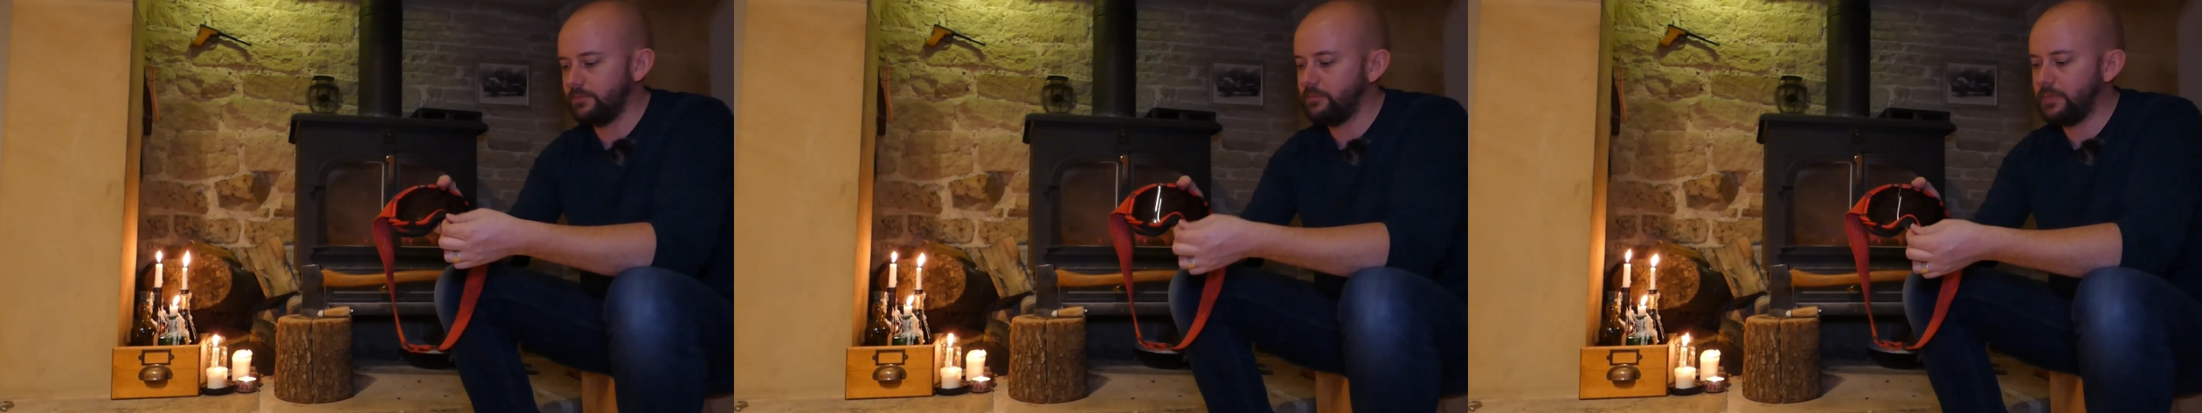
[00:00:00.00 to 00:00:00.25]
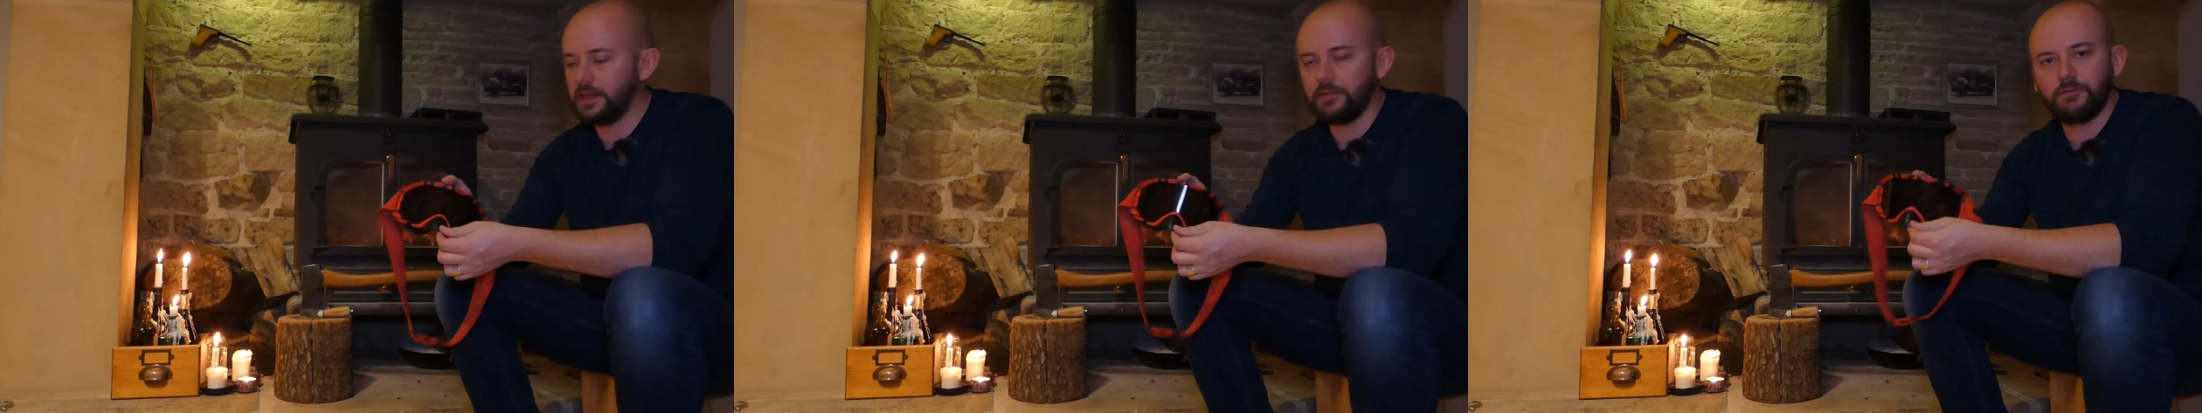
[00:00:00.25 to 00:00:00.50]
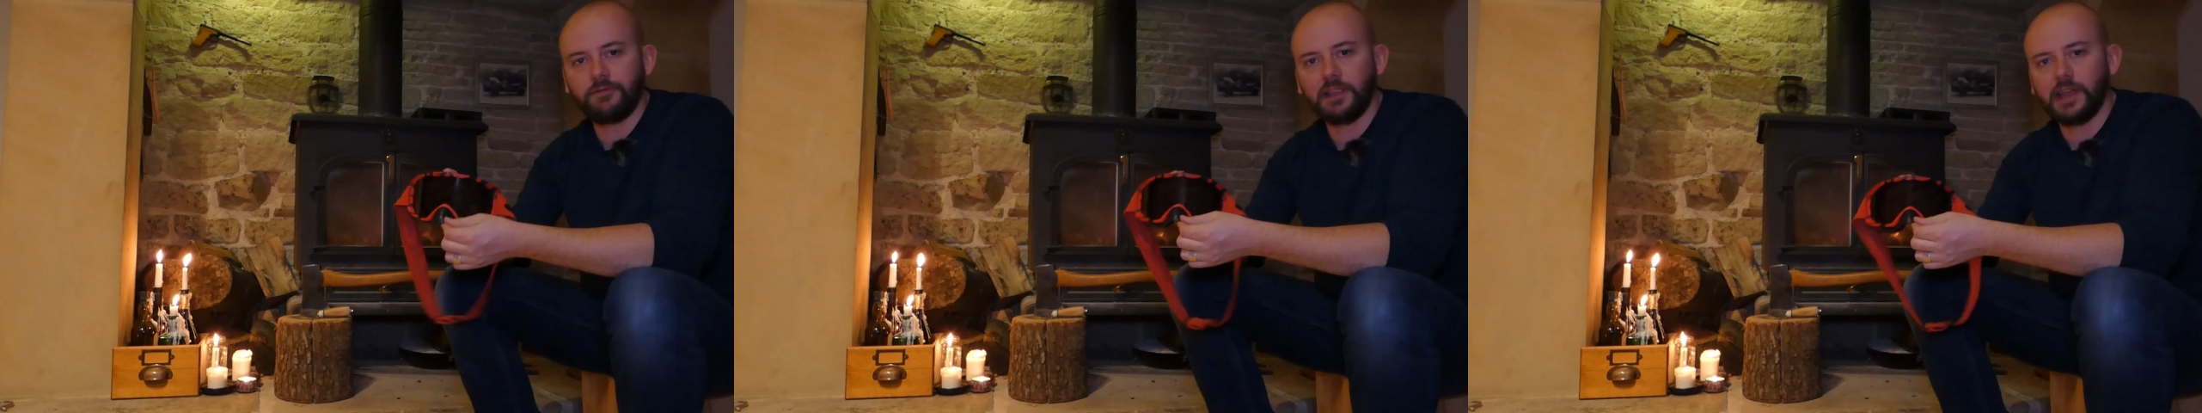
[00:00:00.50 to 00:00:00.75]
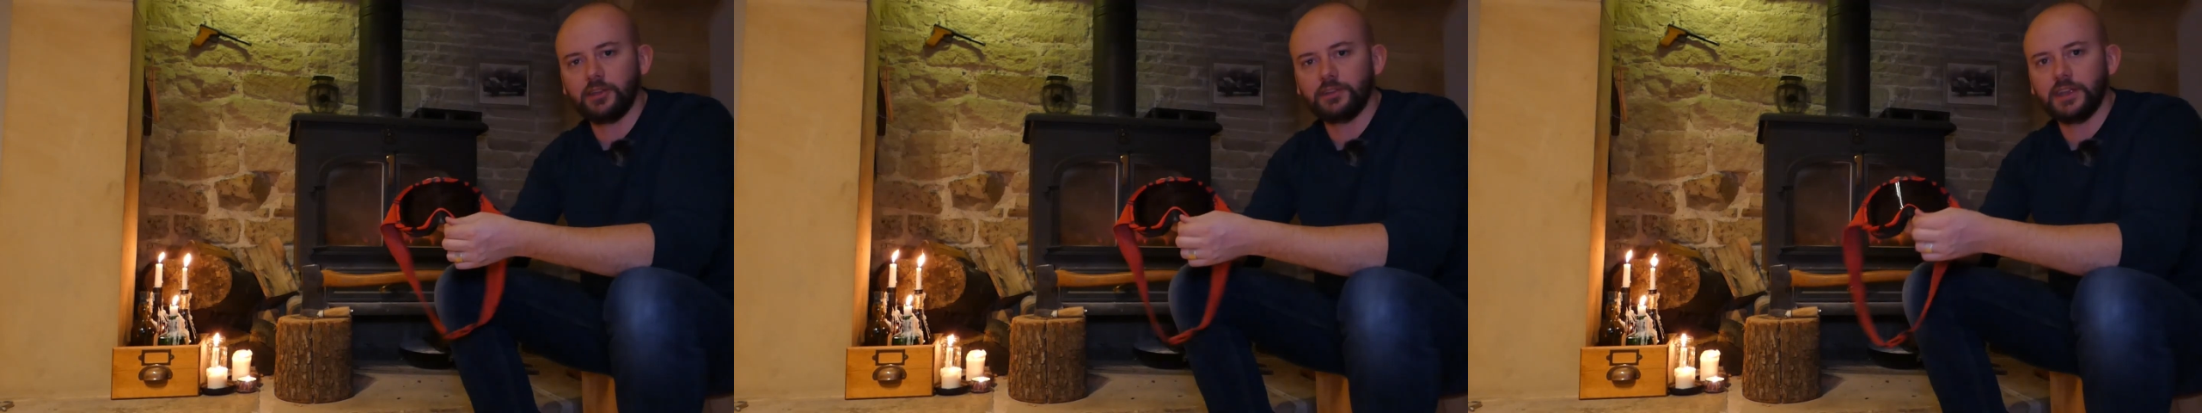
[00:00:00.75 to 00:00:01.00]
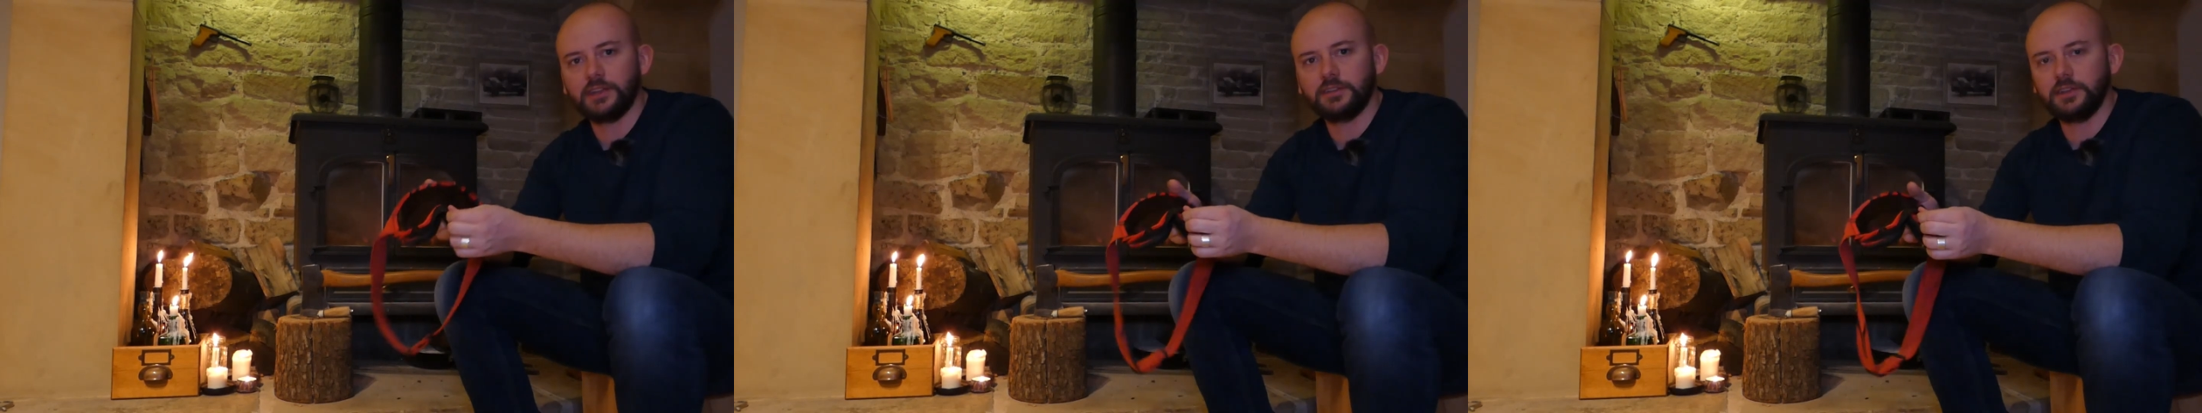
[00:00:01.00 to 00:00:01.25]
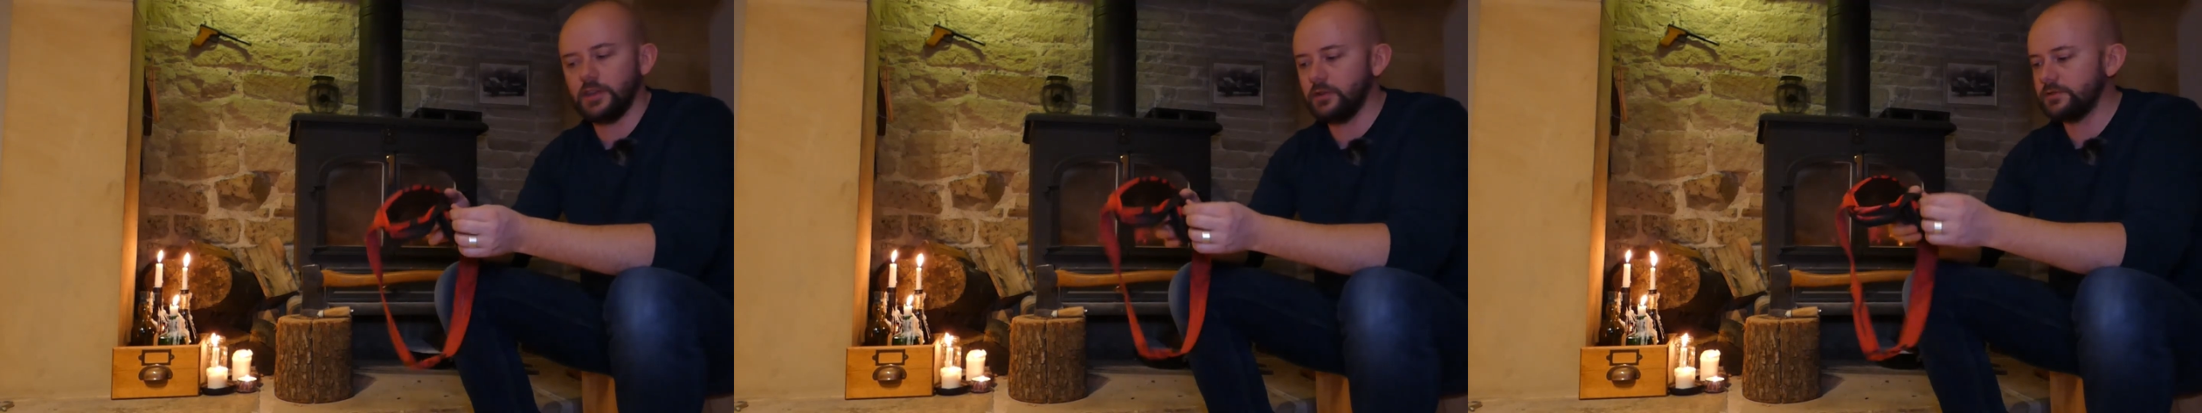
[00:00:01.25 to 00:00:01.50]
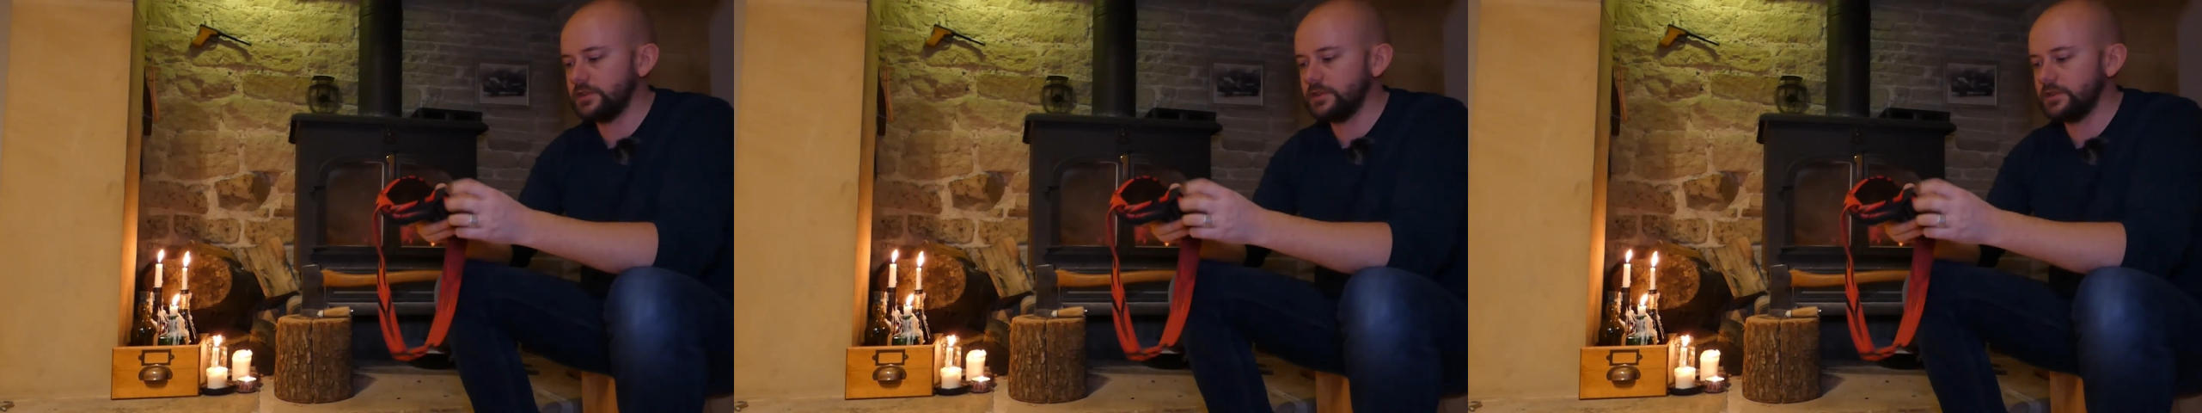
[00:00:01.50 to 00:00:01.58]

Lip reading: big fly on the end of your nose,